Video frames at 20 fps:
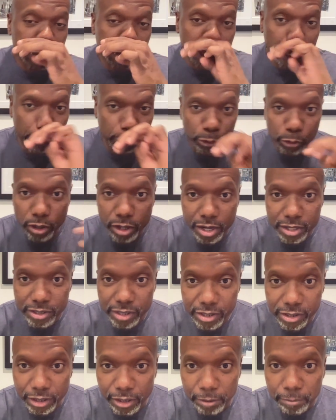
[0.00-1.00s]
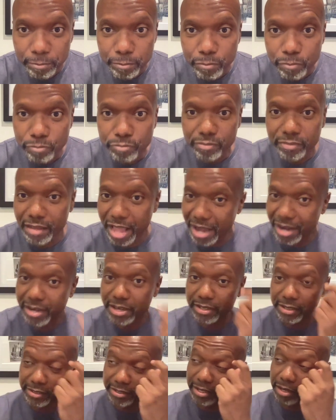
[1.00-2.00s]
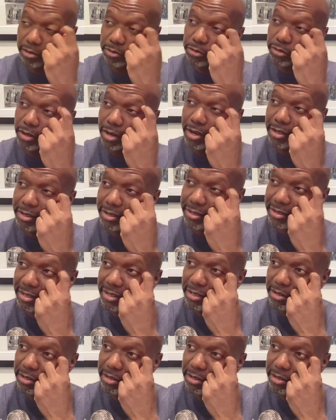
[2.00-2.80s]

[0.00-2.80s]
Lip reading: sell drugs either. I couldn't sell drugs because,